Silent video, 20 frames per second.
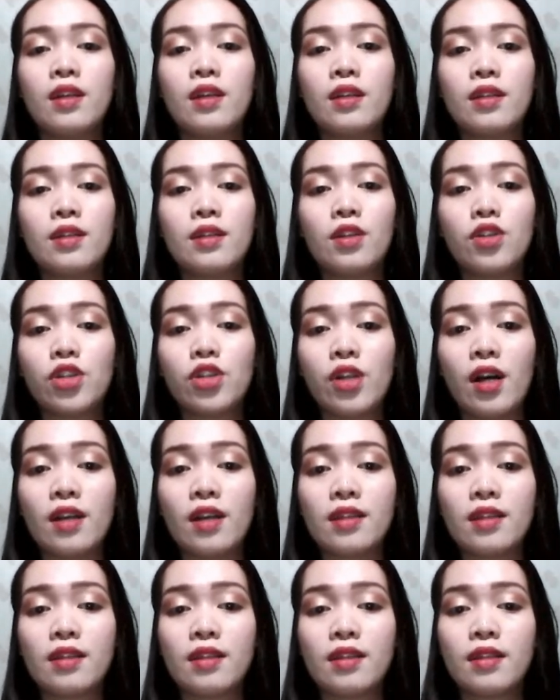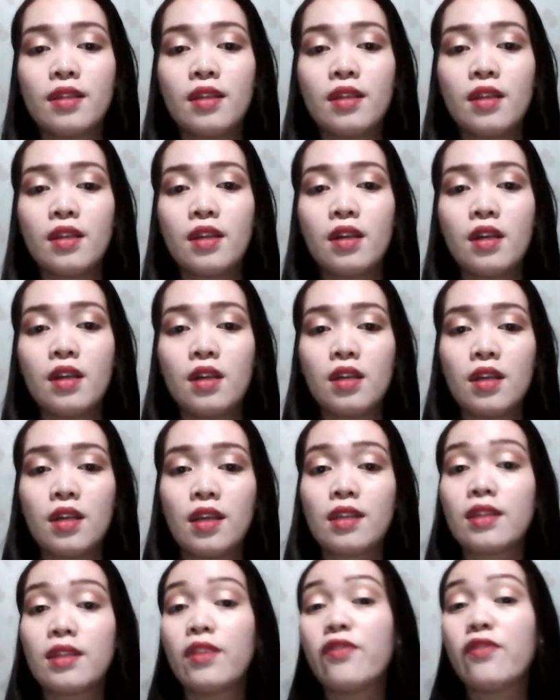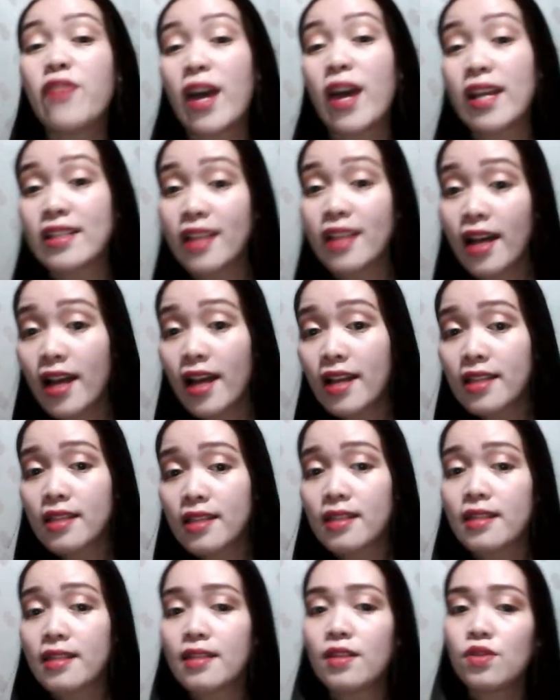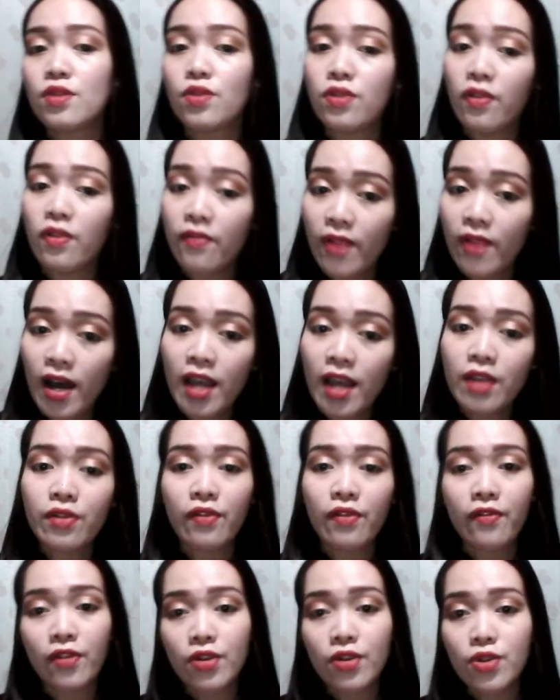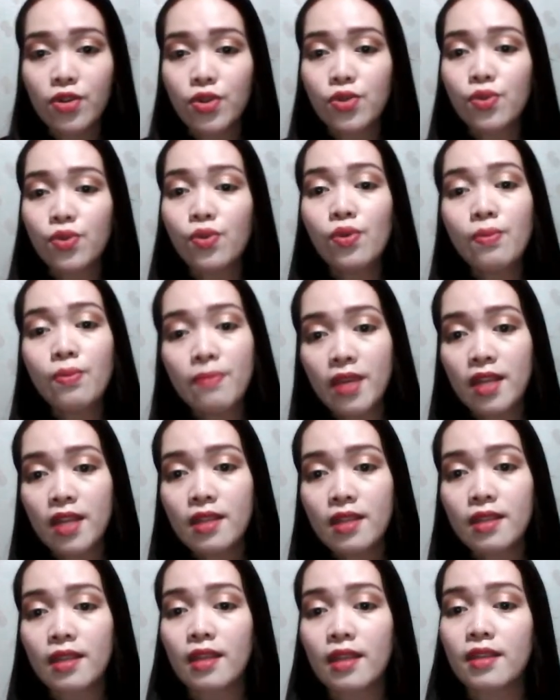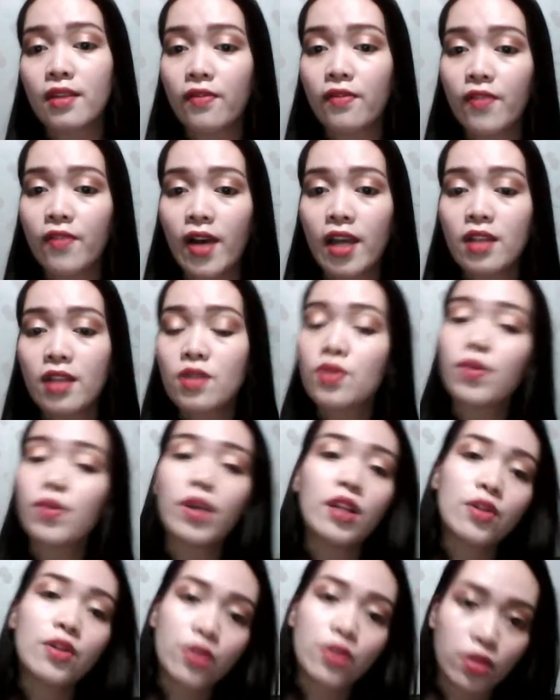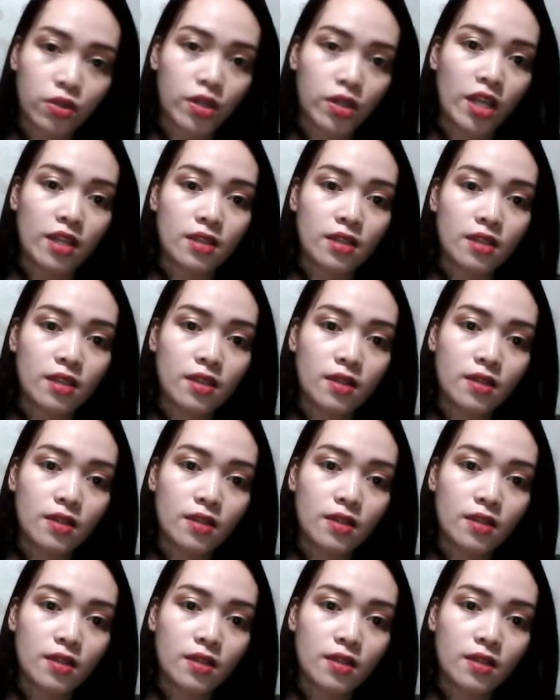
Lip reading: such as is defined as, to define, refers to, means as defined, to illustrate.